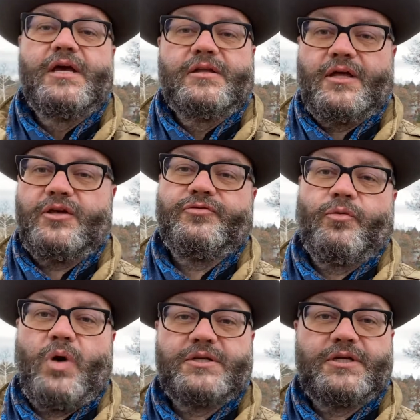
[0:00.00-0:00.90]
Thank you for
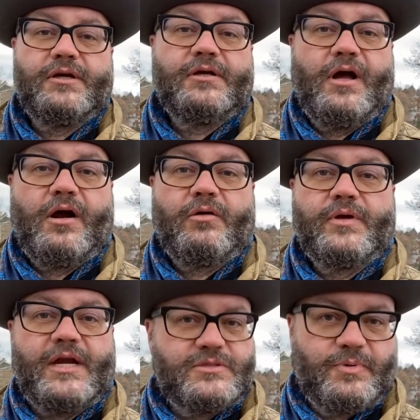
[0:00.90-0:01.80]
watching our
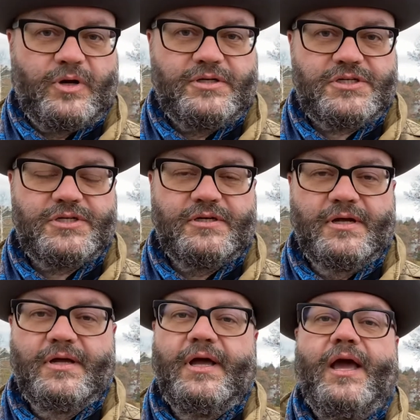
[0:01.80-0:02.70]
Gettysburg edition,
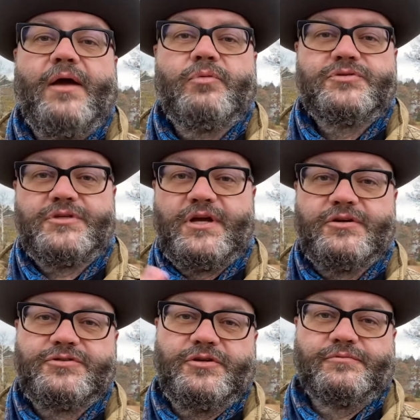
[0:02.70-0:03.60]
and we'll see you
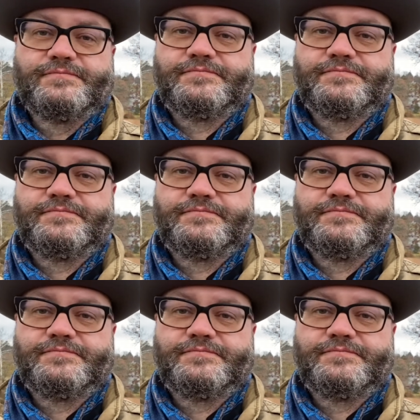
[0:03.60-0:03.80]
here soon.